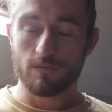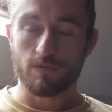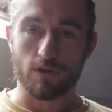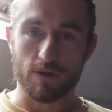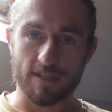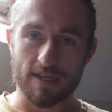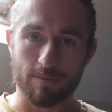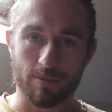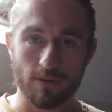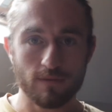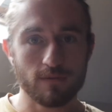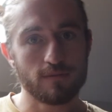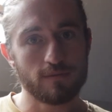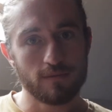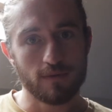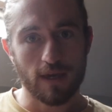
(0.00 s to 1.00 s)
For example,
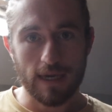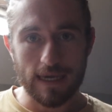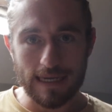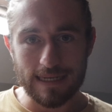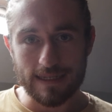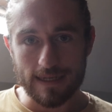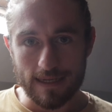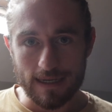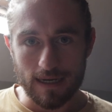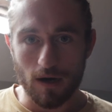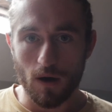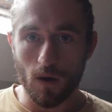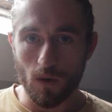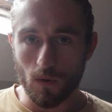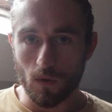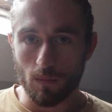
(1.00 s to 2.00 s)
heating a
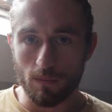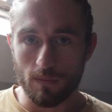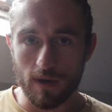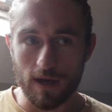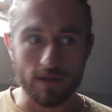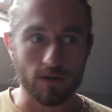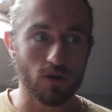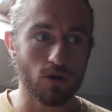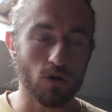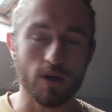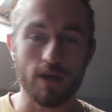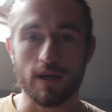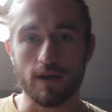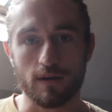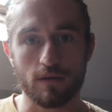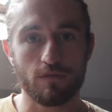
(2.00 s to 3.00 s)
home and
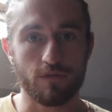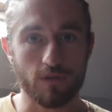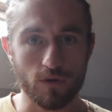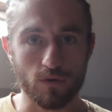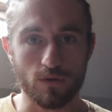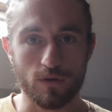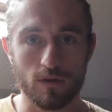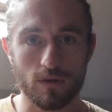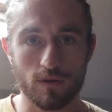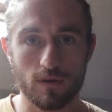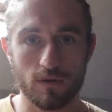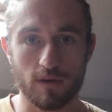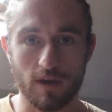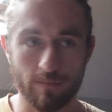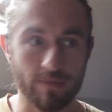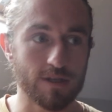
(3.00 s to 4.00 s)
cooking food
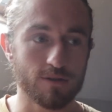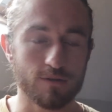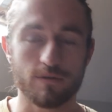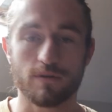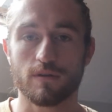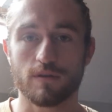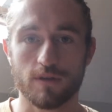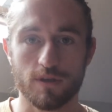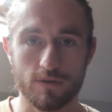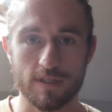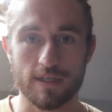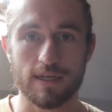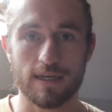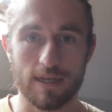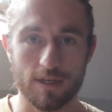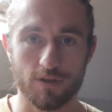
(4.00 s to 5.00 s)
can be done
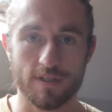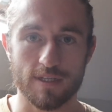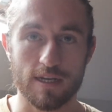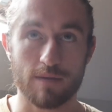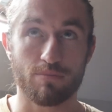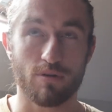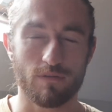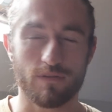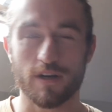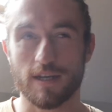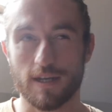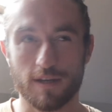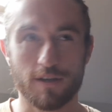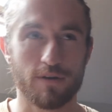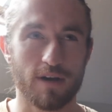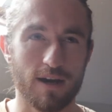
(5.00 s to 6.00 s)
using electricity,
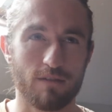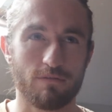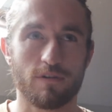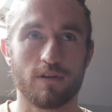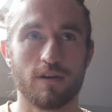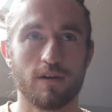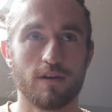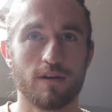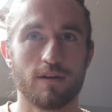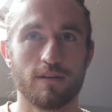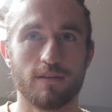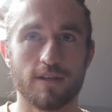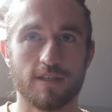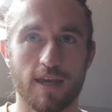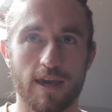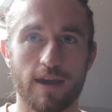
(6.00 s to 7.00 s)
provided you have
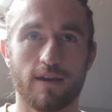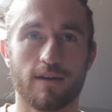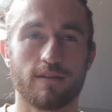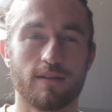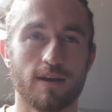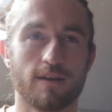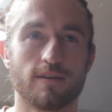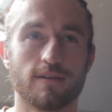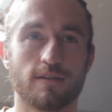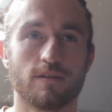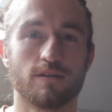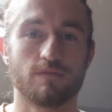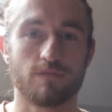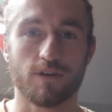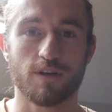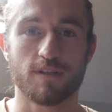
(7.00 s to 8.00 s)
the tech that can
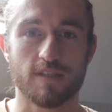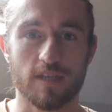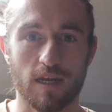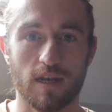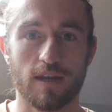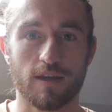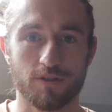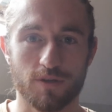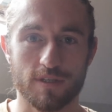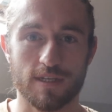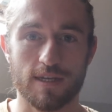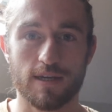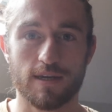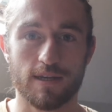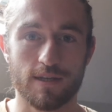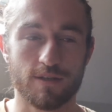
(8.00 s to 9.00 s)
convert said
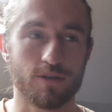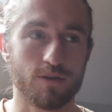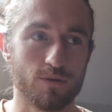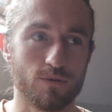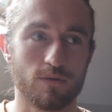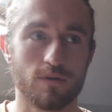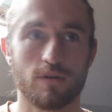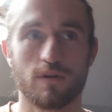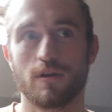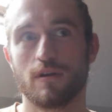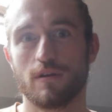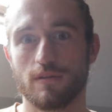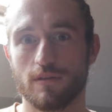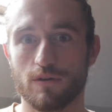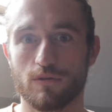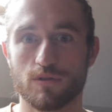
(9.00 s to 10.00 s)
electricity into
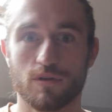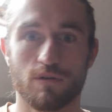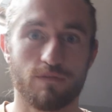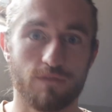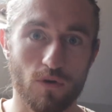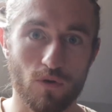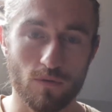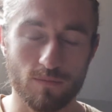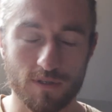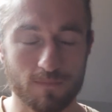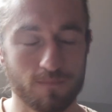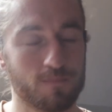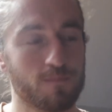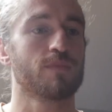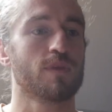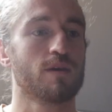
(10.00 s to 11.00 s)
those forms.
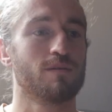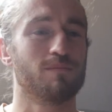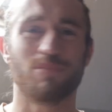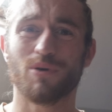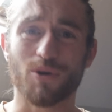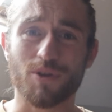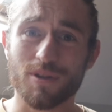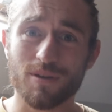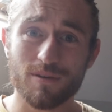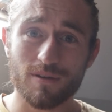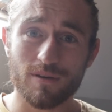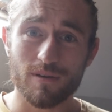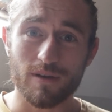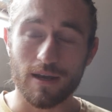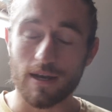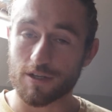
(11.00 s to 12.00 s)
But
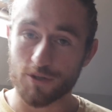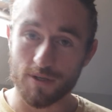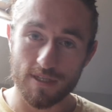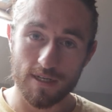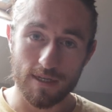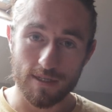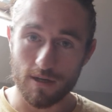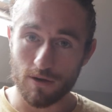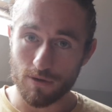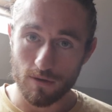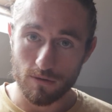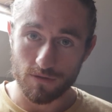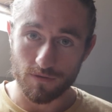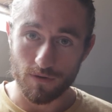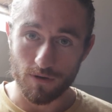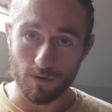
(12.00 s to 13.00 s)
electricity is no
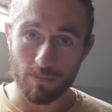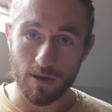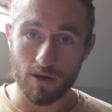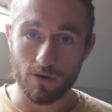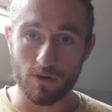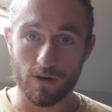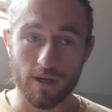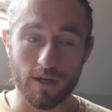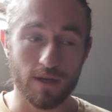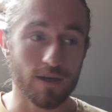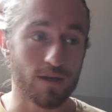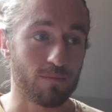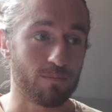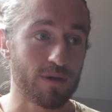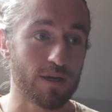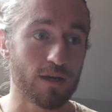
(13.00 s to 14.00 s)
use for powering
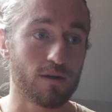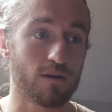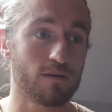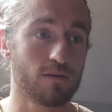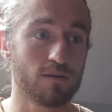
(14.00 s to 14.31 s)
a big